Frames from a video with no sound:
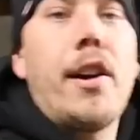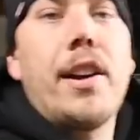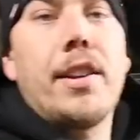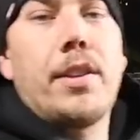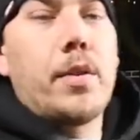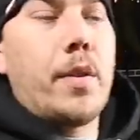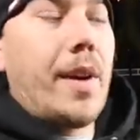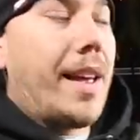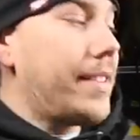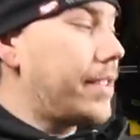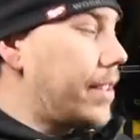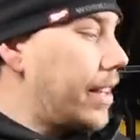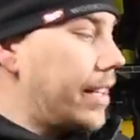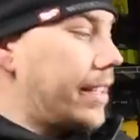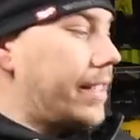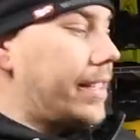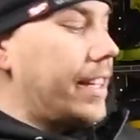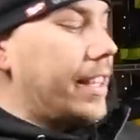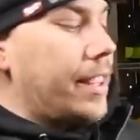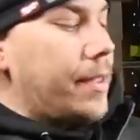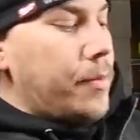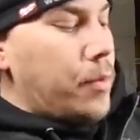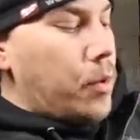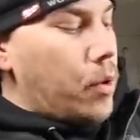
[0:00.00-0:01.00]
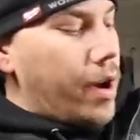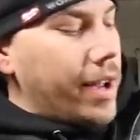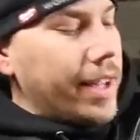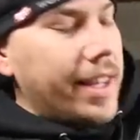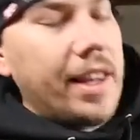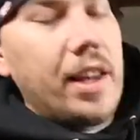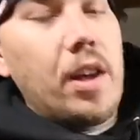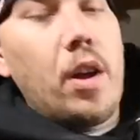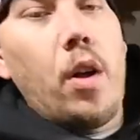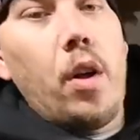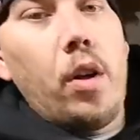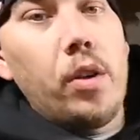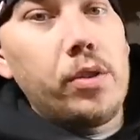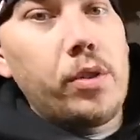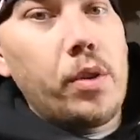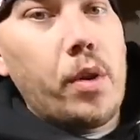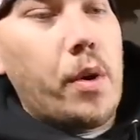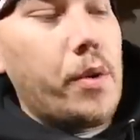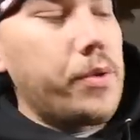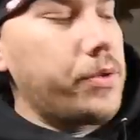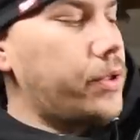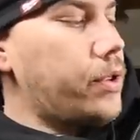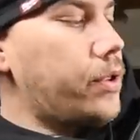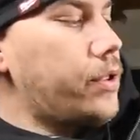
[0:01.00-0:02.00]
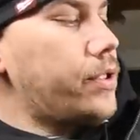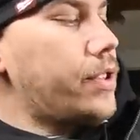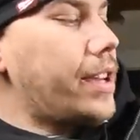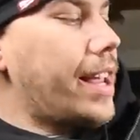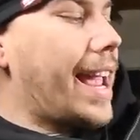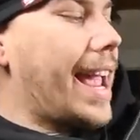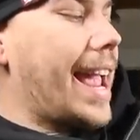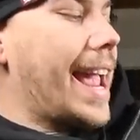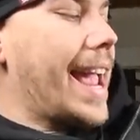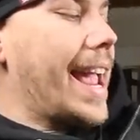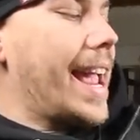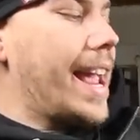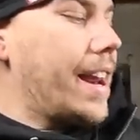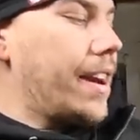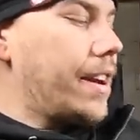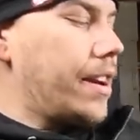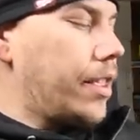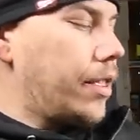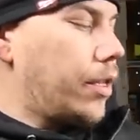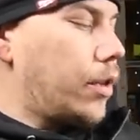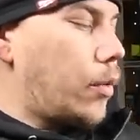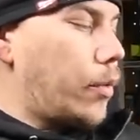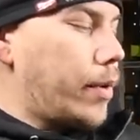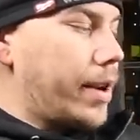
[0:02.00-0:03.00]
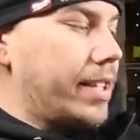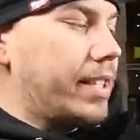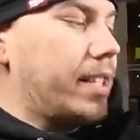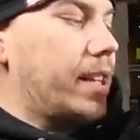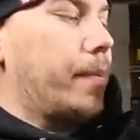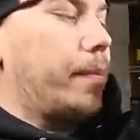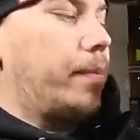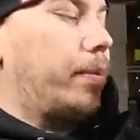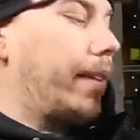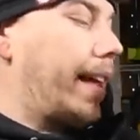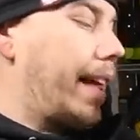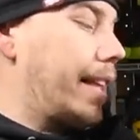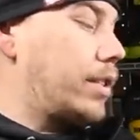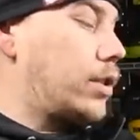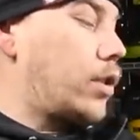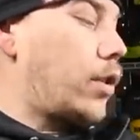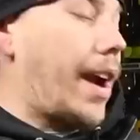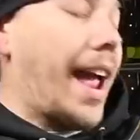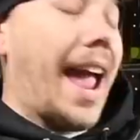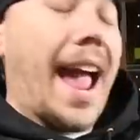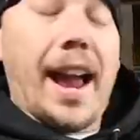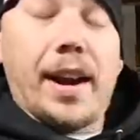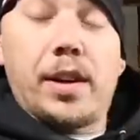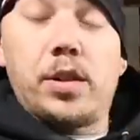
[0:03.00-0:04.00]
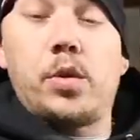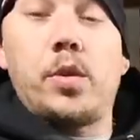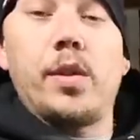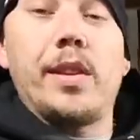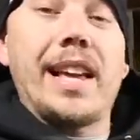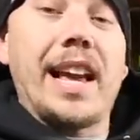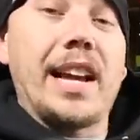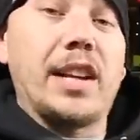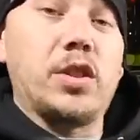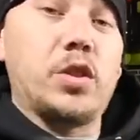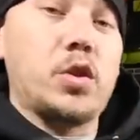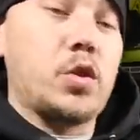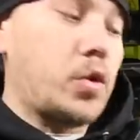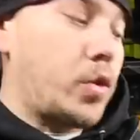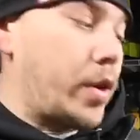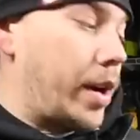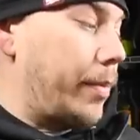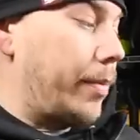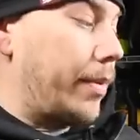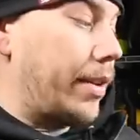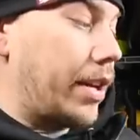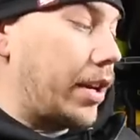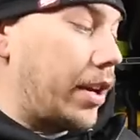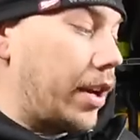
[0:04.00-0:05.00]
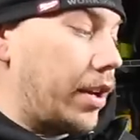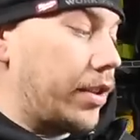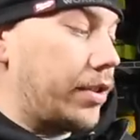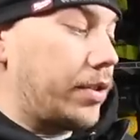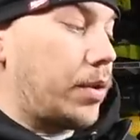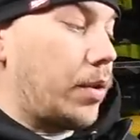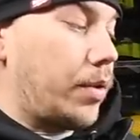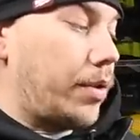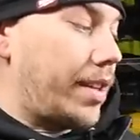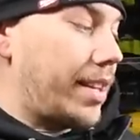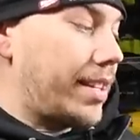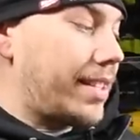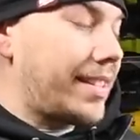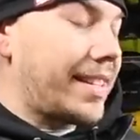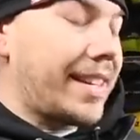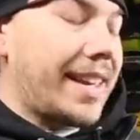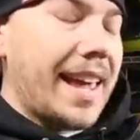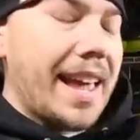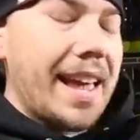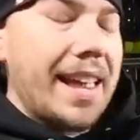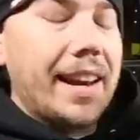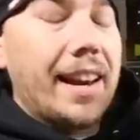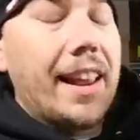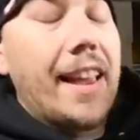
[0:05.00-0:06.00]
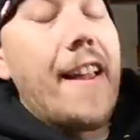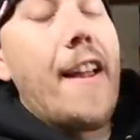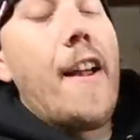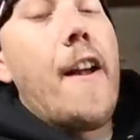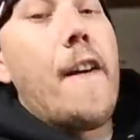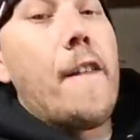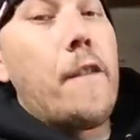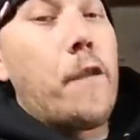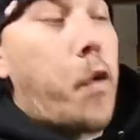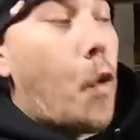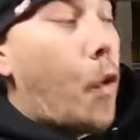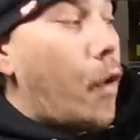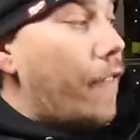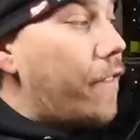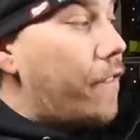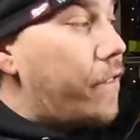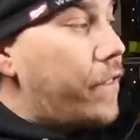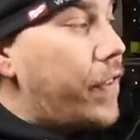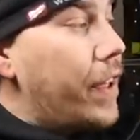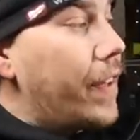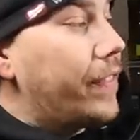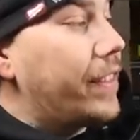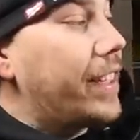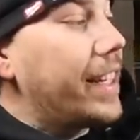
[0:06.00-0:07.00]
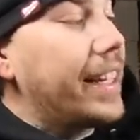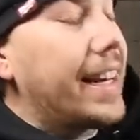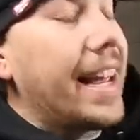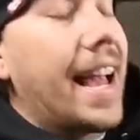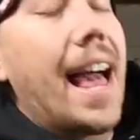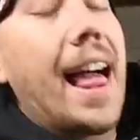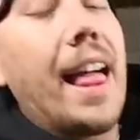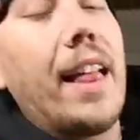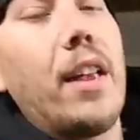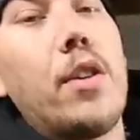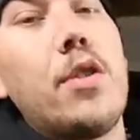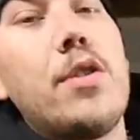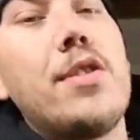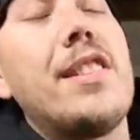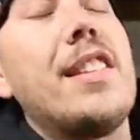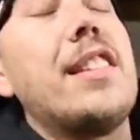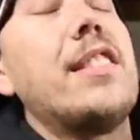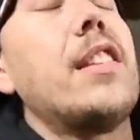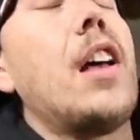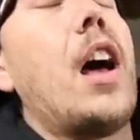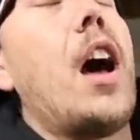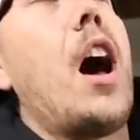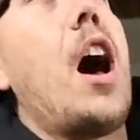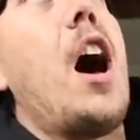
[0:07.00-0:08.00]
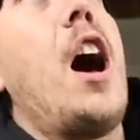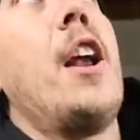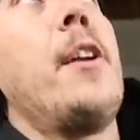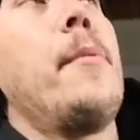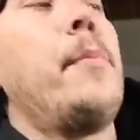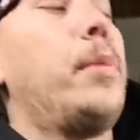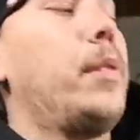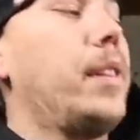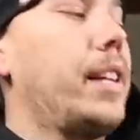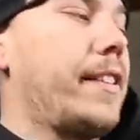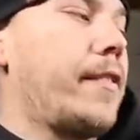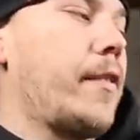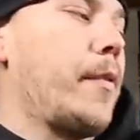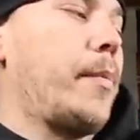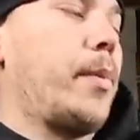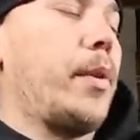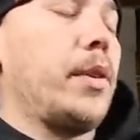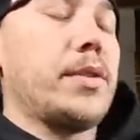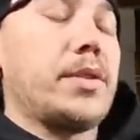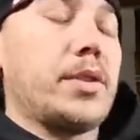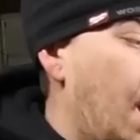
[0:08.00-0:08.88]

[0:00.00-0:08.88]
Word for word: Alrighty, so as you can see, the Milwaukee Hole Dozers and the recent blades are actually extremely good. So this kit for $50 is unbelievable.